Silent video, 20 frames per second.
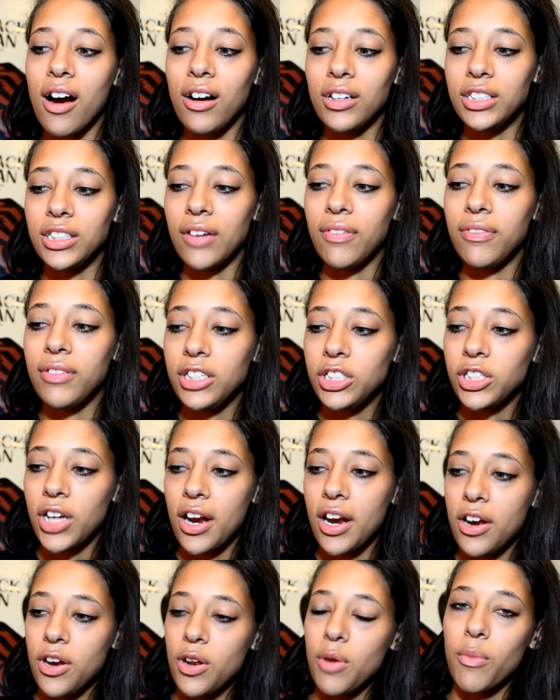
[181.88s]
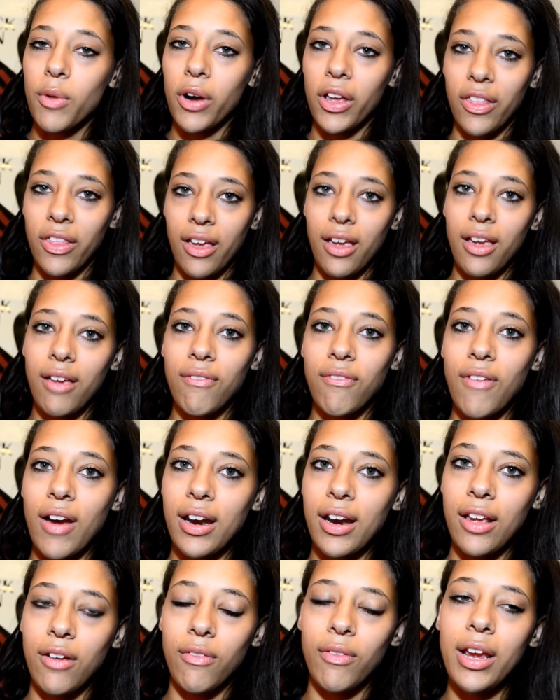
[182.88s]
I'll definitely try to do more like
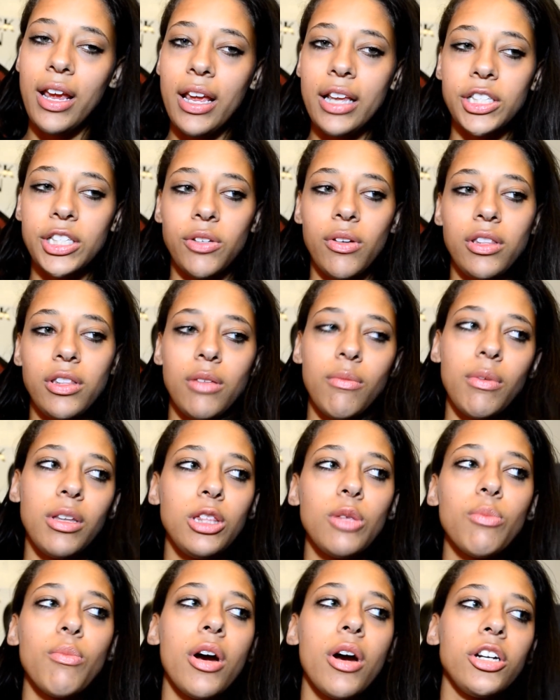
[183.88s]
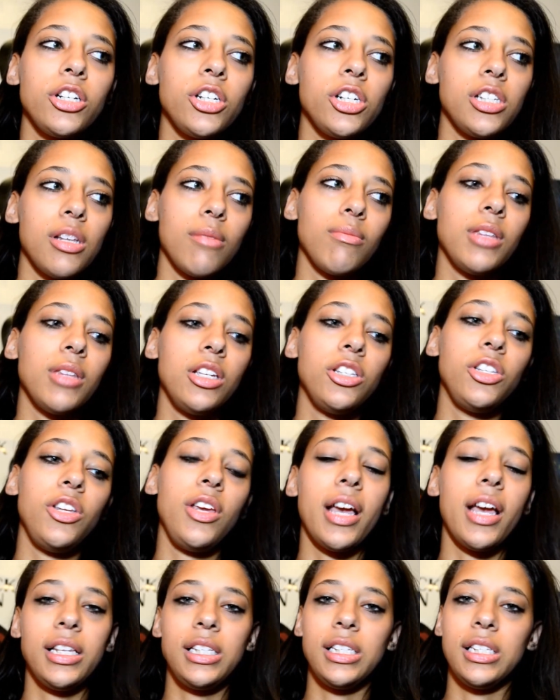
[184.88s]
Friday reads throughout the month of March or something so you
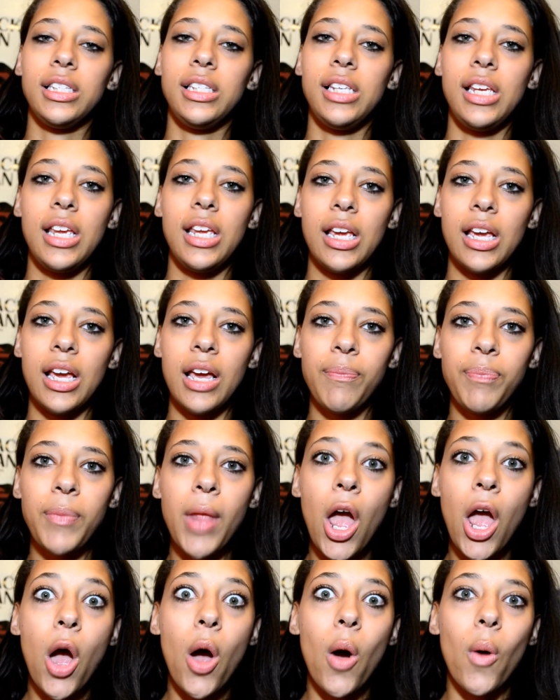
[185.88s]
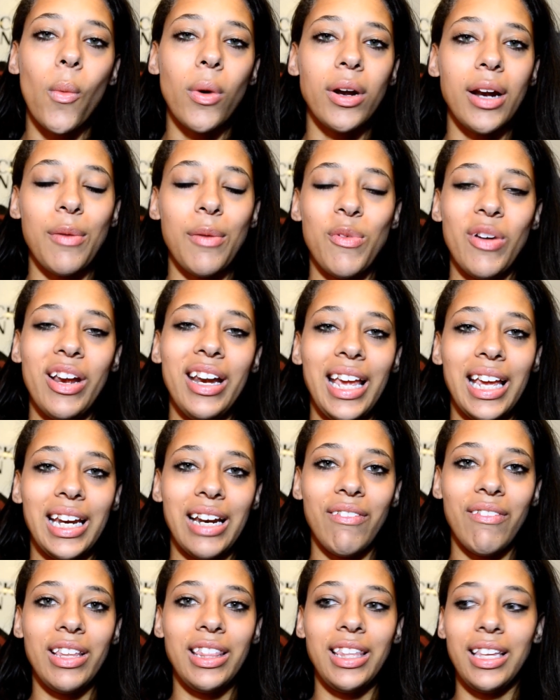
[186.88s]
guys can see what I'm reading and
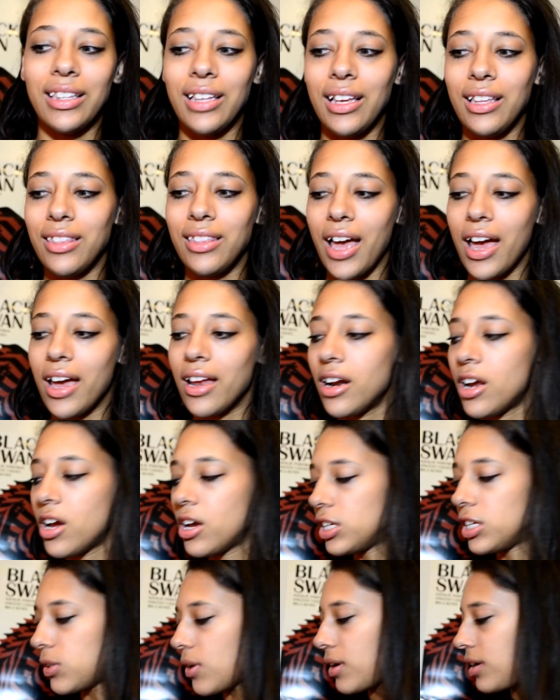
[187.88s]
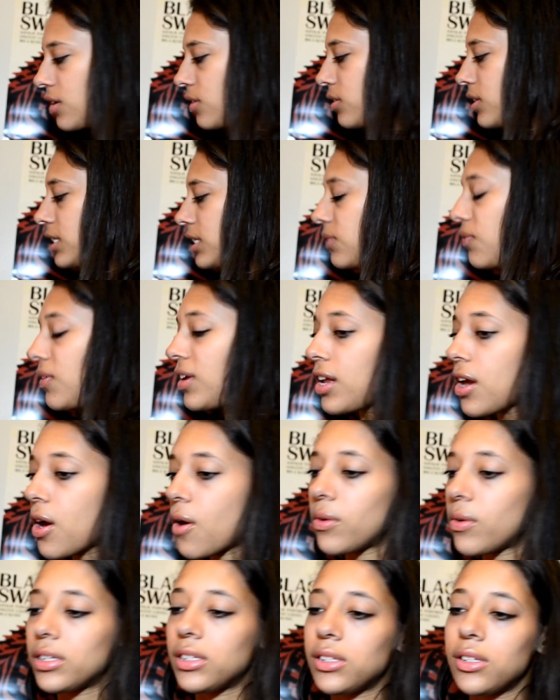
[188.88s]
everything like that. So I know this video
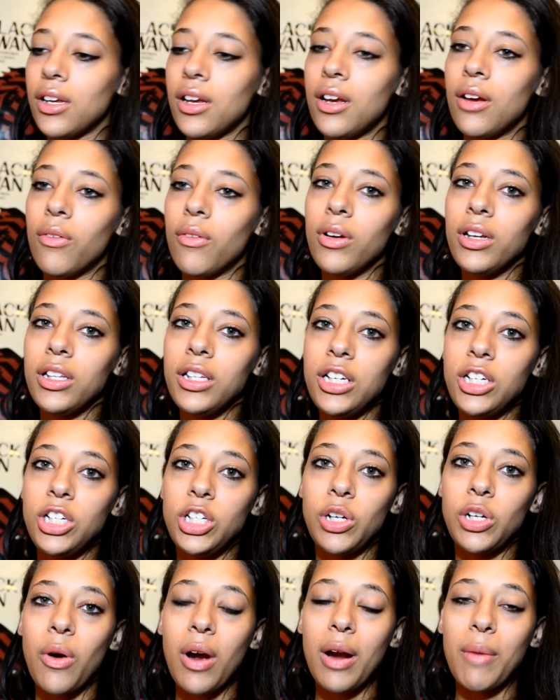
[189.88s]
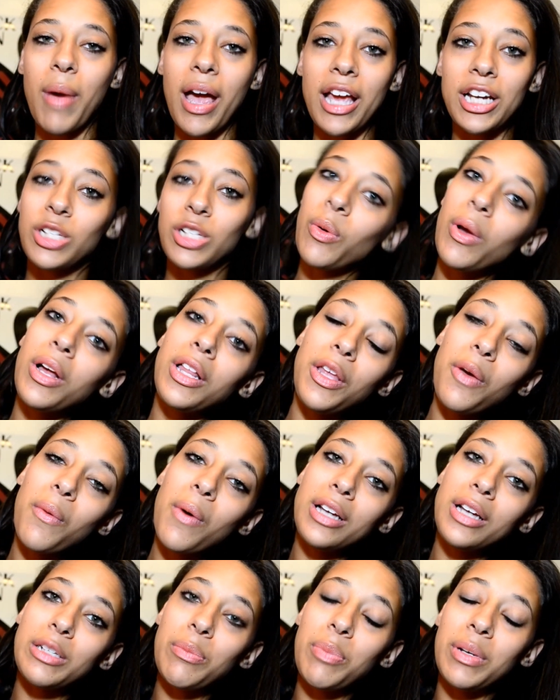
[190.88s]
was really short, but I just quickly
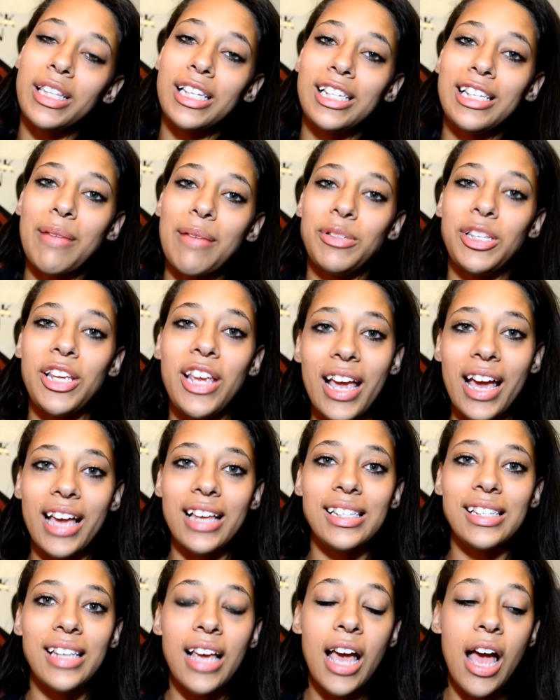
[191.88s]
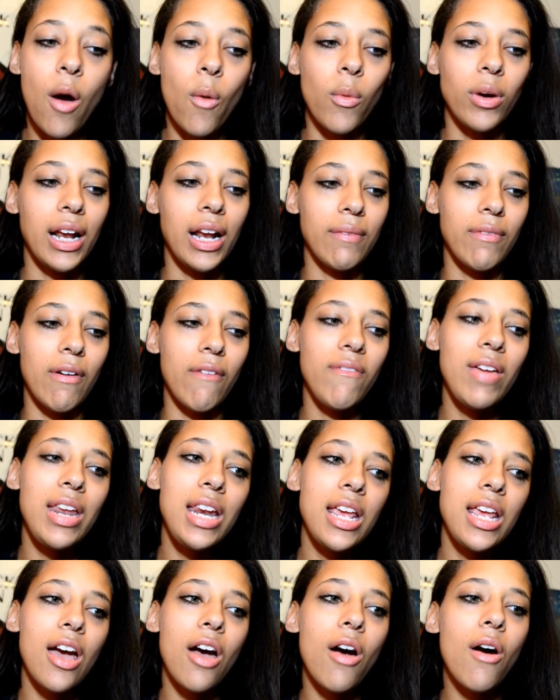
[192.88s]
wanted to put this up so you guys would have a
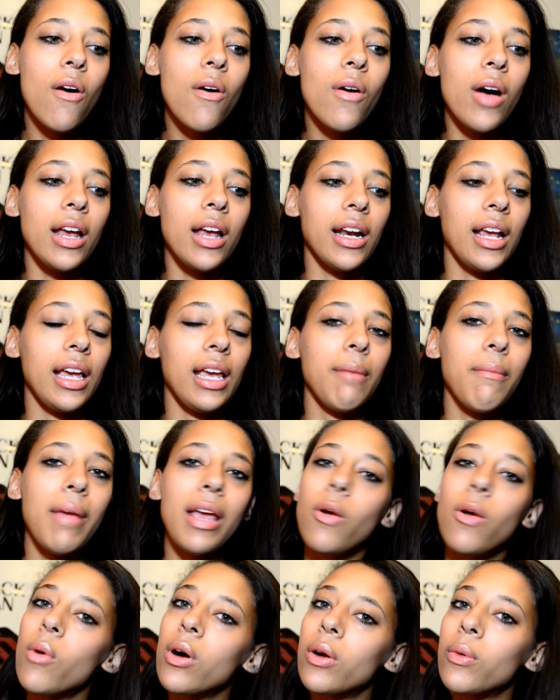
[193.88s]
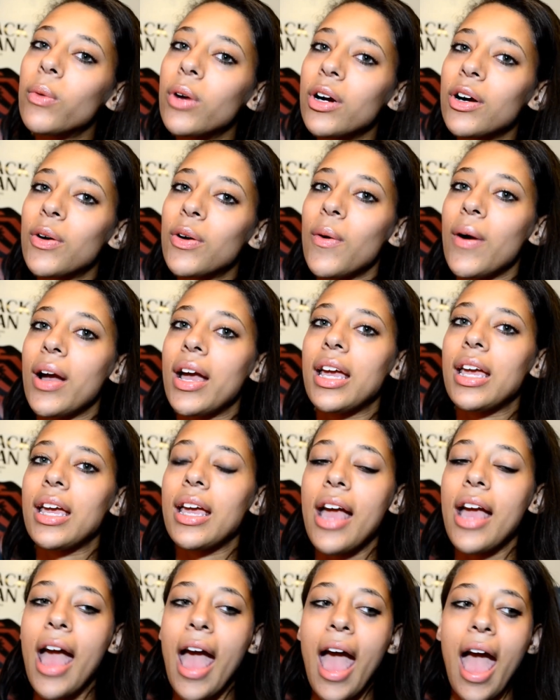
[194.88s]
video and I can make one real quick.
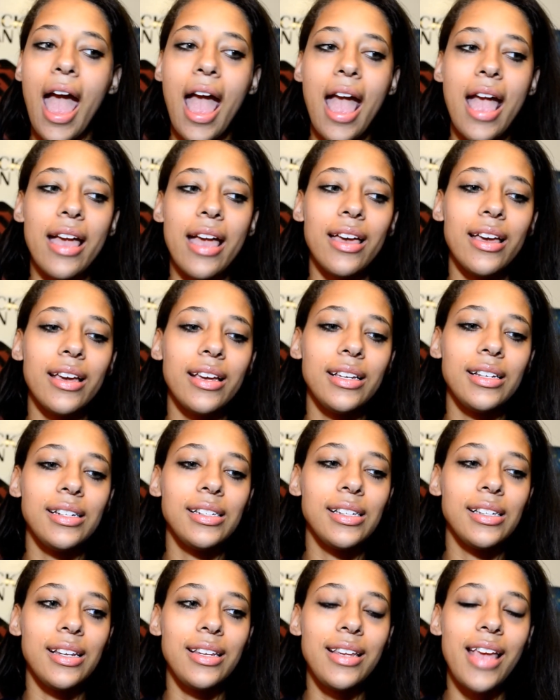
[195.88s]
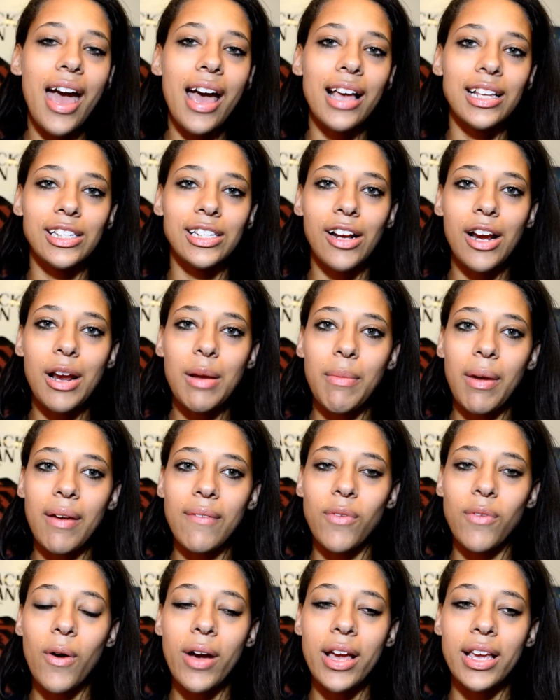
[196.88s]
And yeah, sorry my
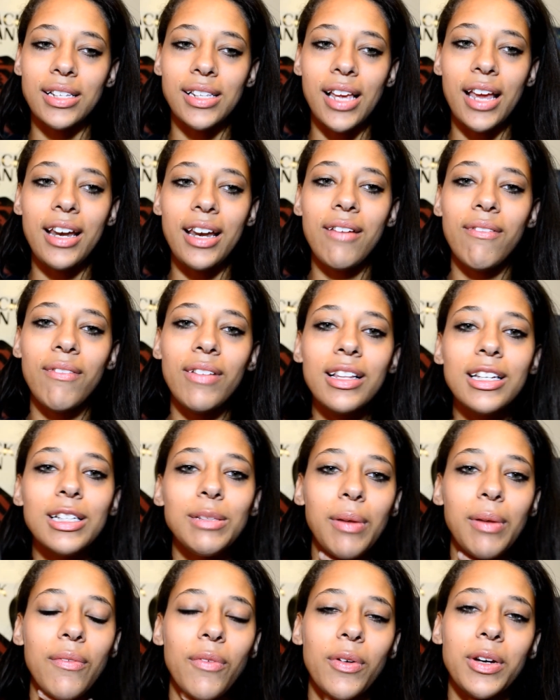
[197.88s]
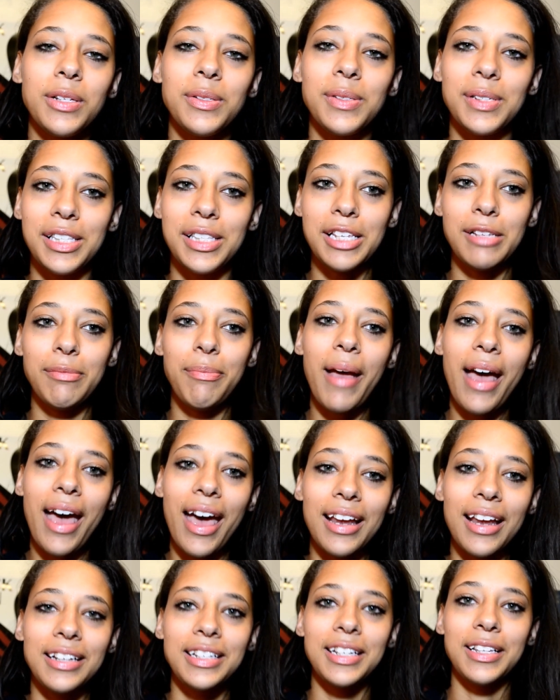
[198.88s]
voice. I didn't realize my voice was this
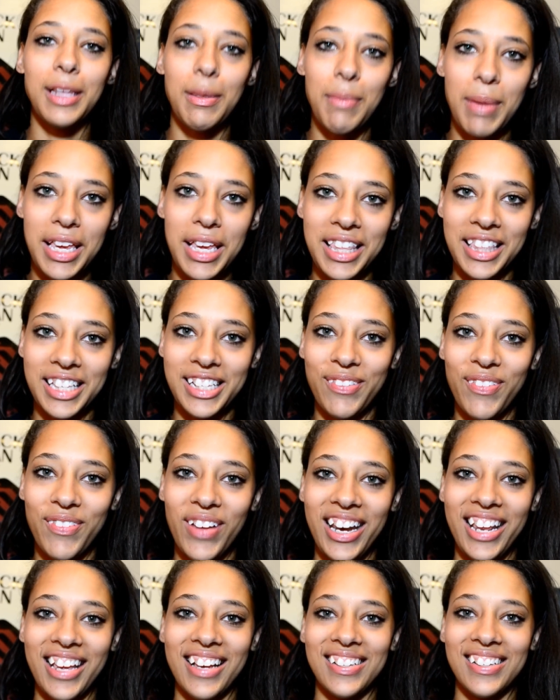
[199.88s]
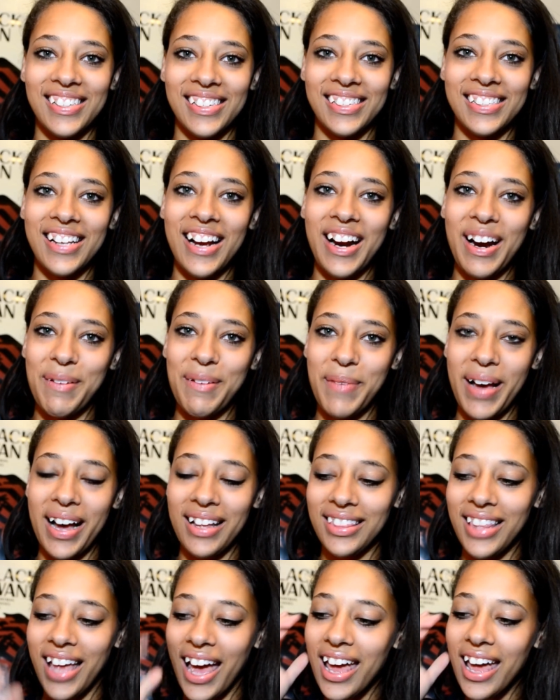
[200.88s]
bad till I'm making this video, so sorry about
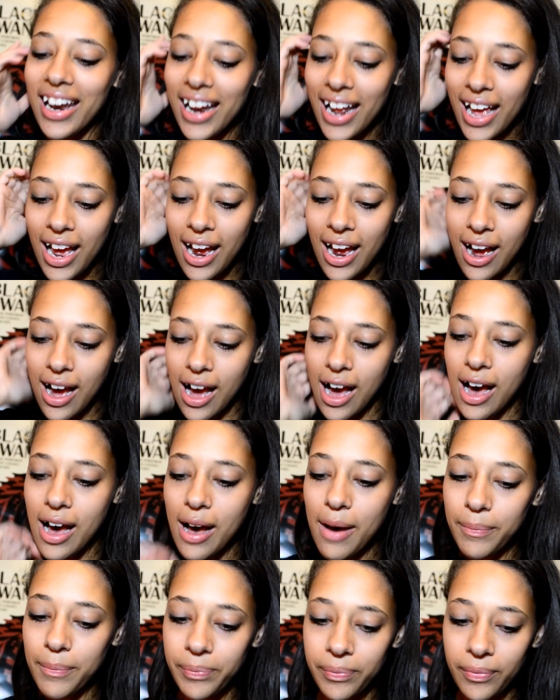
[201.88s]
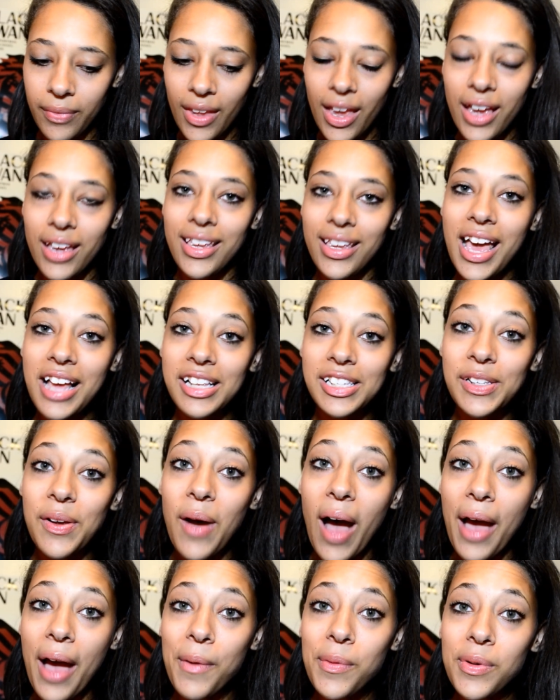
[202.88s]
that. Um, yeah, so
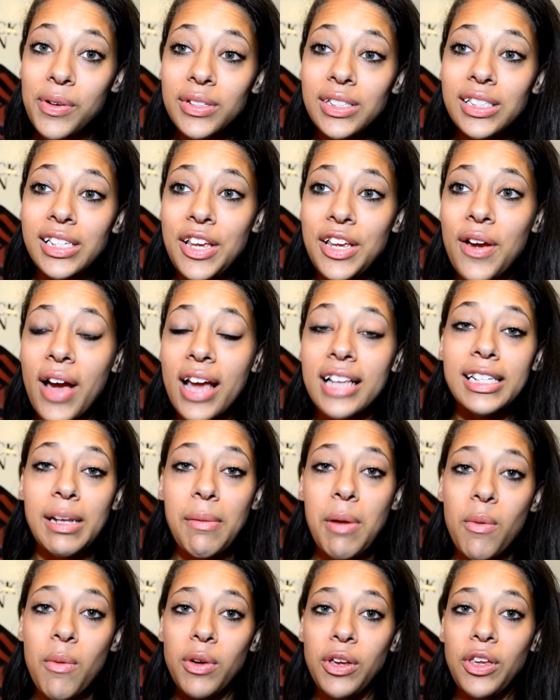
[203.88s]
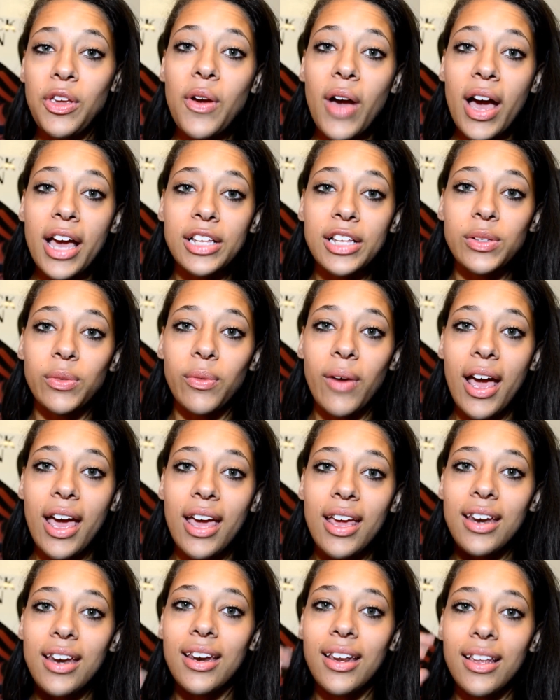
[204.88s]
I will see you guys. Tell me what you guys
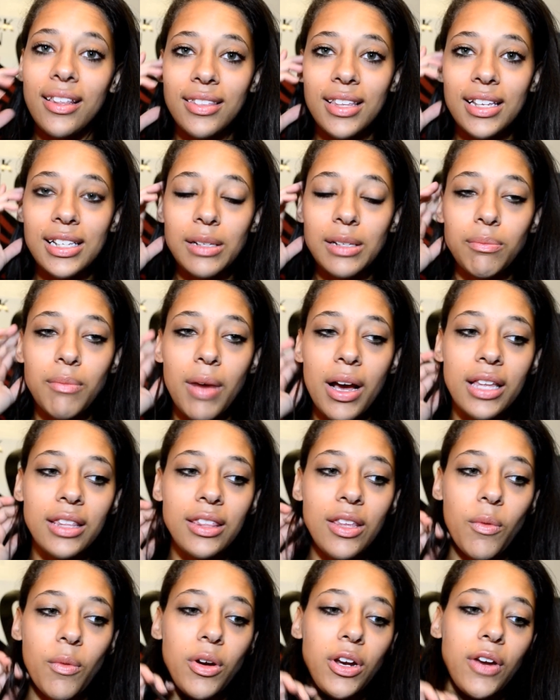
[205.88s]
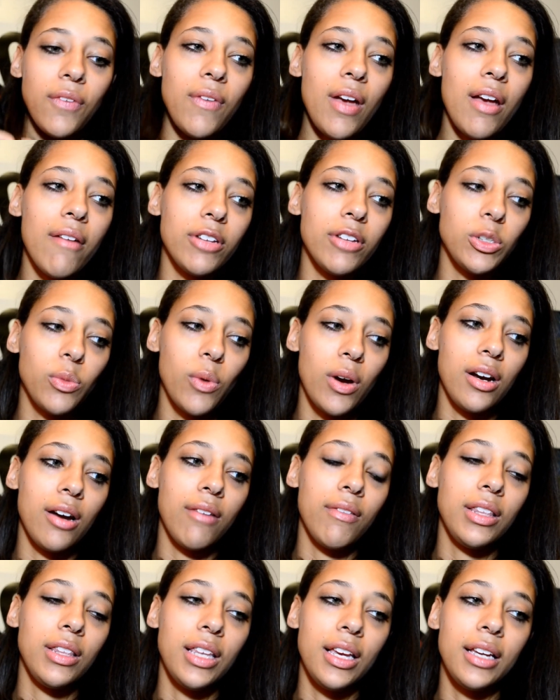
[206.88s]
read this month and what your favorites were and
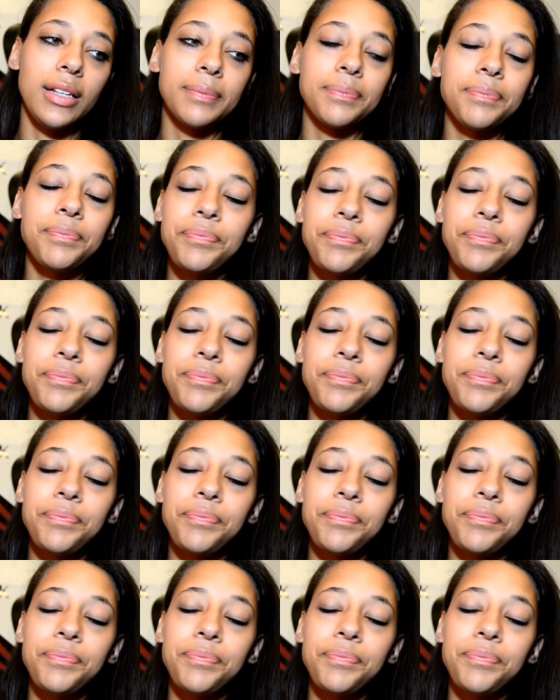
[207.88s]
everything.